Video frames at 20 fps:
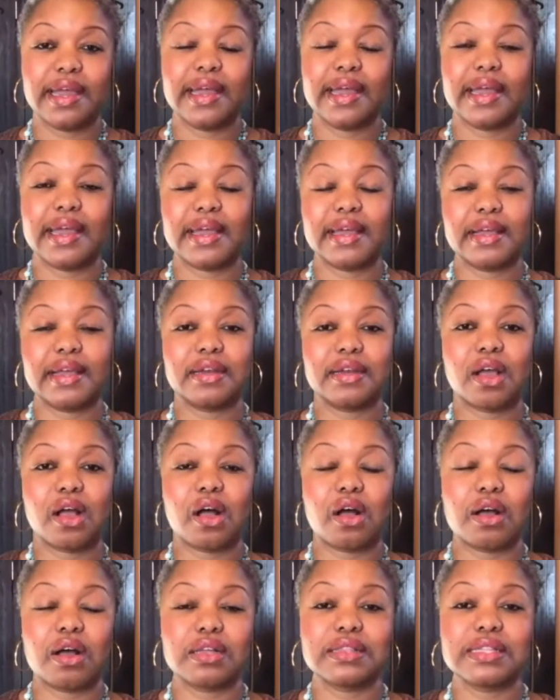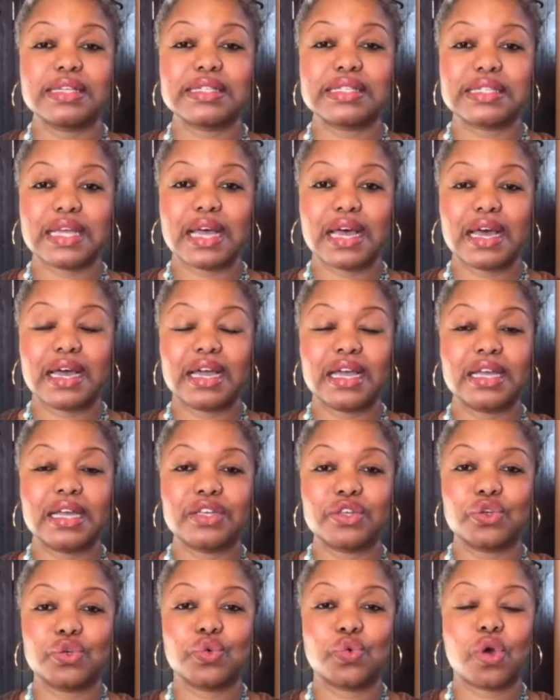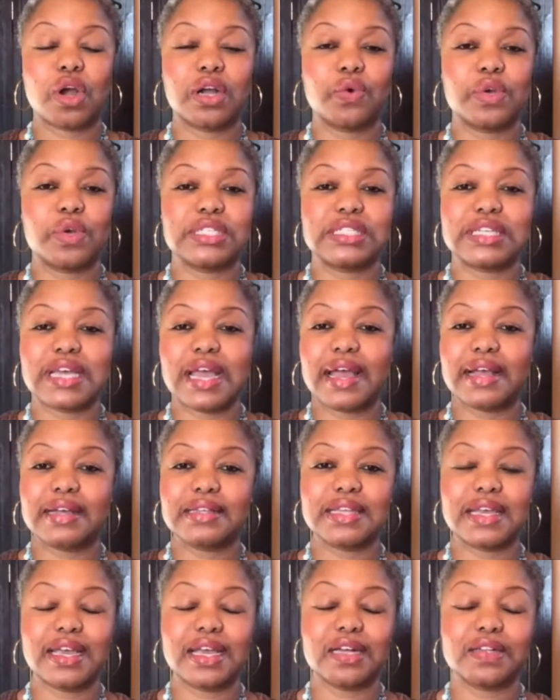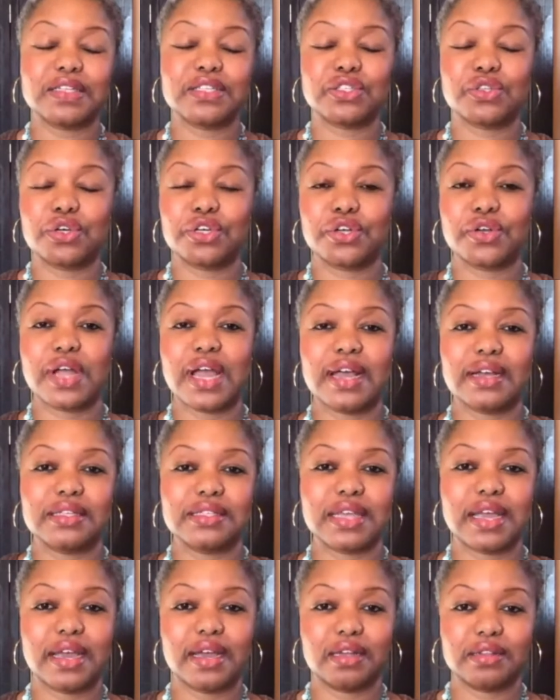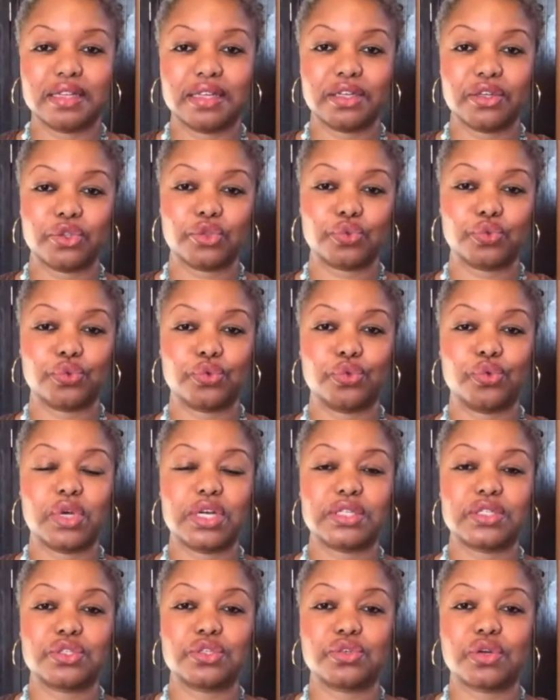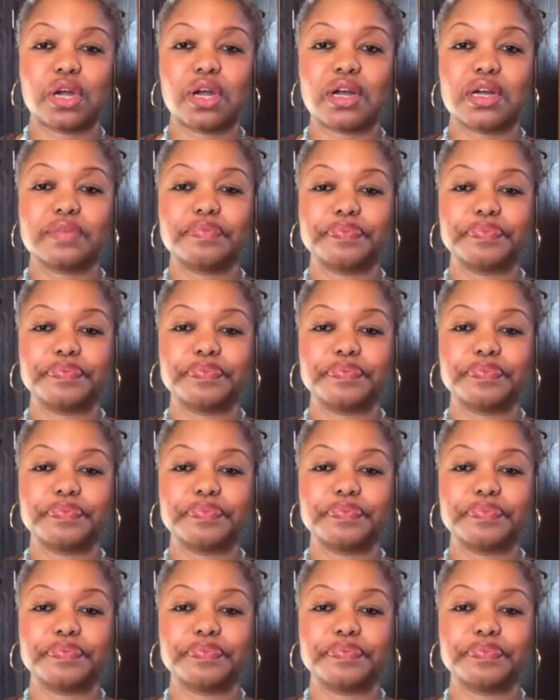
And on the side, you are going to exhale as though you're exhaling through a straw.